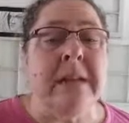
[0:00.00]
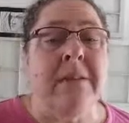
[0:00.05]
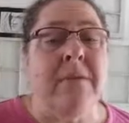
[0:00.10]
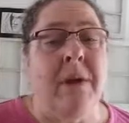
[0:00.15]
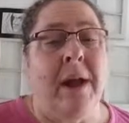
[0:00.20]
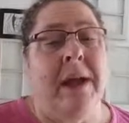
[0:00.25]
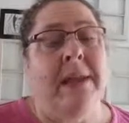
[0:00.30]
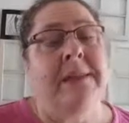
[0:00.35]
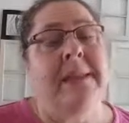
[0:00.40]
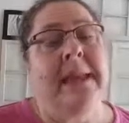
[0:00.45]

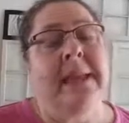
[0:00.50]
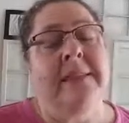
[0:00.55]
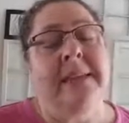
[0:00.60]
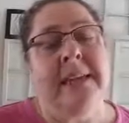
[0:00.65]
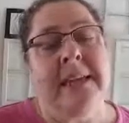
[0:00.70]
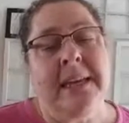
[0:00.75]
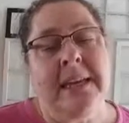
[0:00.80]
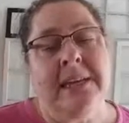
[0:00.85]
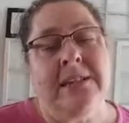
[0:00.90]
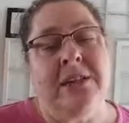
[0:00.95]
Right, they
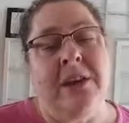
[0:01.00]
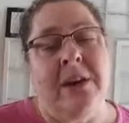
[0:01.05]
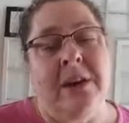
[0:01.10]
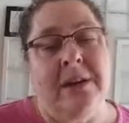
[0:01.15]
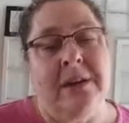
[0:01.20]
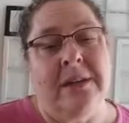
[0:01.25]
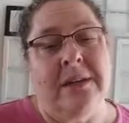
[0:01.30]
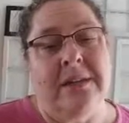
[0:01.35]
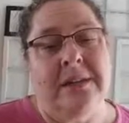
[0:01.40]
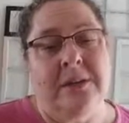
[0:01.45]
think he's
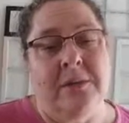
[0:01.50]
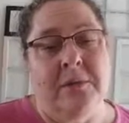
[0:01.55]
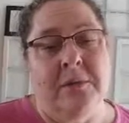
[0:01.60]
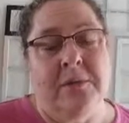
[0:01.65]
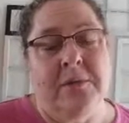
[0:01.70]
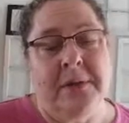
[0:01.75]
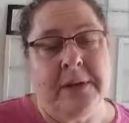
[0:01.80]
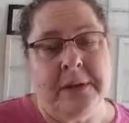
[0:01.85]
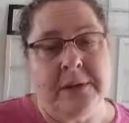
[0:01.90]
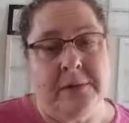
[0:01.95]
honest and will
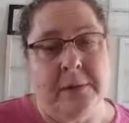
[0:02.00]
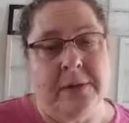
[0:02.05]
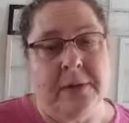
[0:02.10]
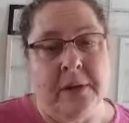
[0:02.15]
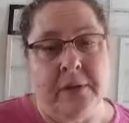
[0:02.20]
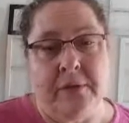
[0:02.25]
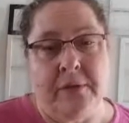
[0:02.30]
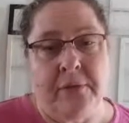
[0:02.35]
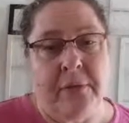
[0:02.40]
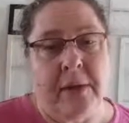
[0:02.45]
fix what
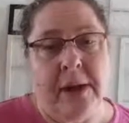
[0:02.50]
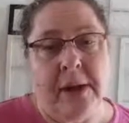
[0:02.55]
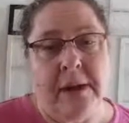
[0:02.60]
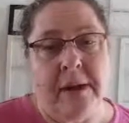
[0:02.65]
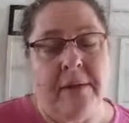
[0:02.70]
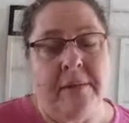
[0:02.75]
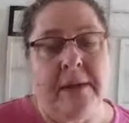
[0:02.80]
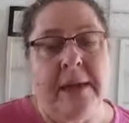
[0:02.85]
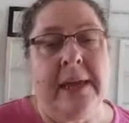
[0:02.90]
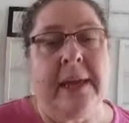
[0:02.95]
they're afraid
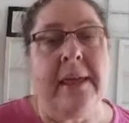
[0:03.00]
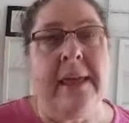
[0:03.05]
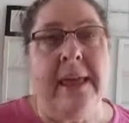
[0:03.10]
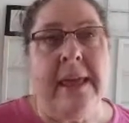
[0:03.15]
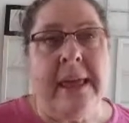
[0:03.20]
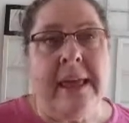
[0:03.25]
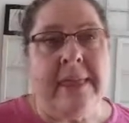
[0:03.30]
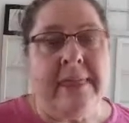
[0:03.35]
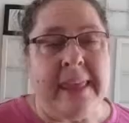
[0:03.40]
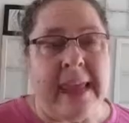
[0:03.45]
of.
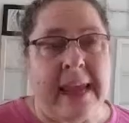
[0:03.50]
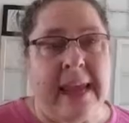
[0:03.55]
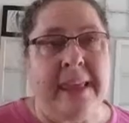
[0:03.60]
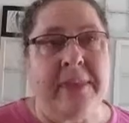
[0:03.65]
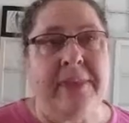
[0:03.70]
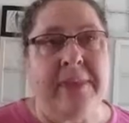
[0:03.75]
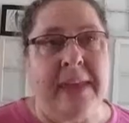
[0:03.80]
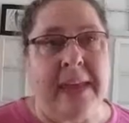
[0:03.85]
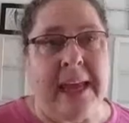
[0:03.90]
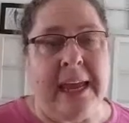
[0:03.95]
They
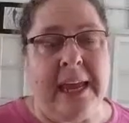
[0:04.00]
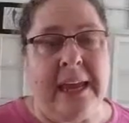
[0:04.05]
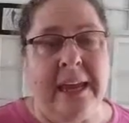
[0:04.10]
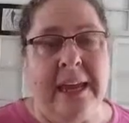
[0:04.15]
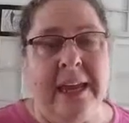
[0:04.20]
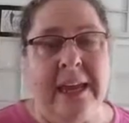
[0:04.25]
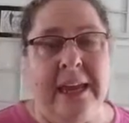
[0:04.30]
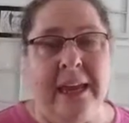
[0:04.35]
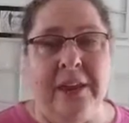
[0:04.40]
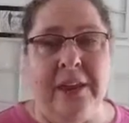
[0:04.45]

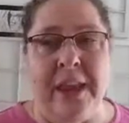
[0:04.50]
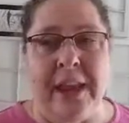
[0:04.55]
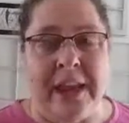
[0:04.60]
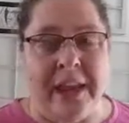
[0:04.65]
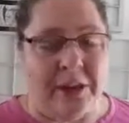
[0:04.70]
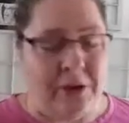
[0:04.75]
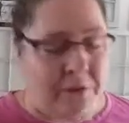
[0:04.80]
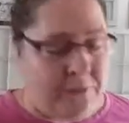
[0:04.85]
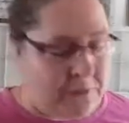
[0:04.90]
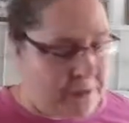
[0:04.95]
think, and they
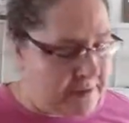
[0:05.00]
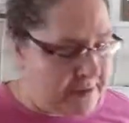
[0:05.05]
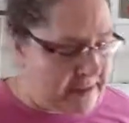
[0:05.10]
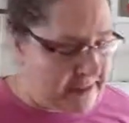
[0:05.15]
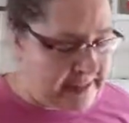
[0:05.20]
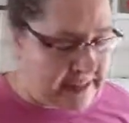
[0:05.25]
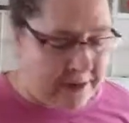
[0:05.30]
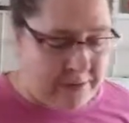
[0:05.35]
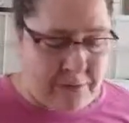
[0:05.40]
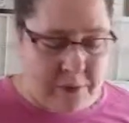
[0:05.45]
interviewed
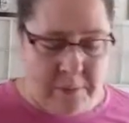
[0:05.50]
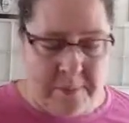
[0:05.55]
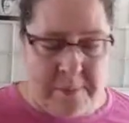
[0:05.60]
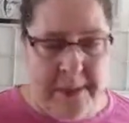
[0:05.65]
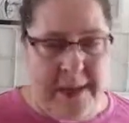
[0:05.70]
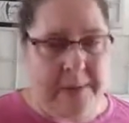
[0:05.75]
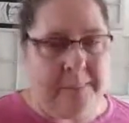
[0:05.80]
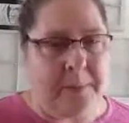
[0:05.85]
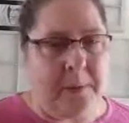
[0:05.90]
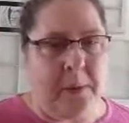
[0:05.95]
several
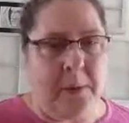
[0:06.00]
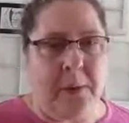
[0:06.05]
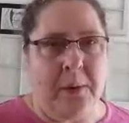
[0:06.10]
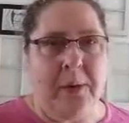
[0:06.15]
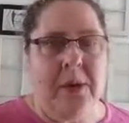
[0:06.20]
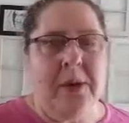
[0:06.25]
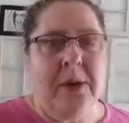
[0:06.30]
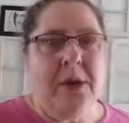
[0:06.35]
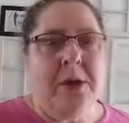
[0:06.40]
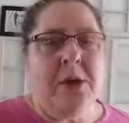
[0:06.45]
people
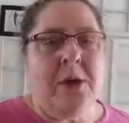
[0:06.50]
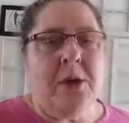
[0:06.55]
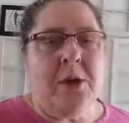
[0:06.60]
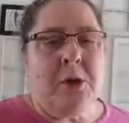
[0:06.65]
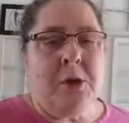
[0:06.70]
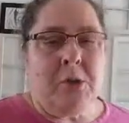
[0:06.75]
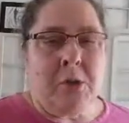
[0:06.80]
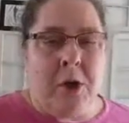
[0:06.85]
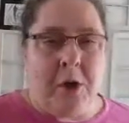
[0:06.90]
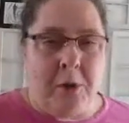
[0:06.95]

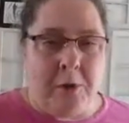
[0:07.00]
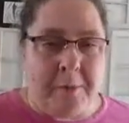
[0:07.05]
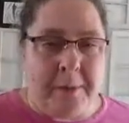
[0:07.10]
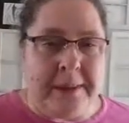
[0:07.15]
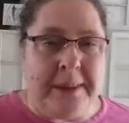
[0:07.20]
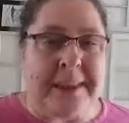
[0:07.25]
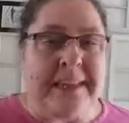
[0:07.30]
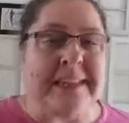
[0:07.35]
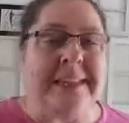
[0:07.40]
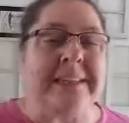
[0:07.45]
who
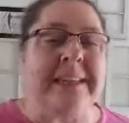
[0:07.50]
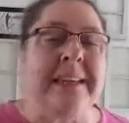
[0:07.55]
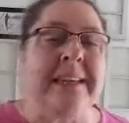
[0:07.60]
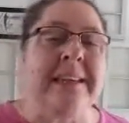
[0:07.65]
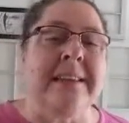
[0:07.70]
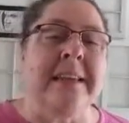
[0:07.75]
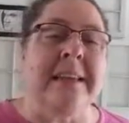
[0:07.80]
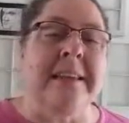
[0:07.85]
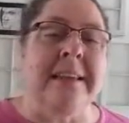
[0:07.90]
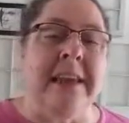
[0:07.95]
openly
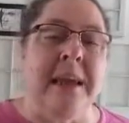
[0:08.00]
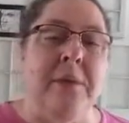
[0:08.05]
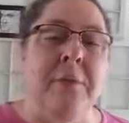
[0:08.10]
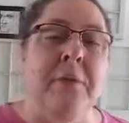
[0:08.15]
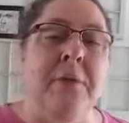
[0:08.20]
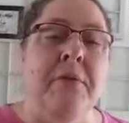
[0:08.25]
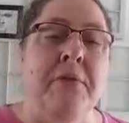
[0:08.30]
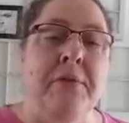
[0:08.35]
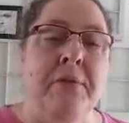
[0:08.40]
said that they were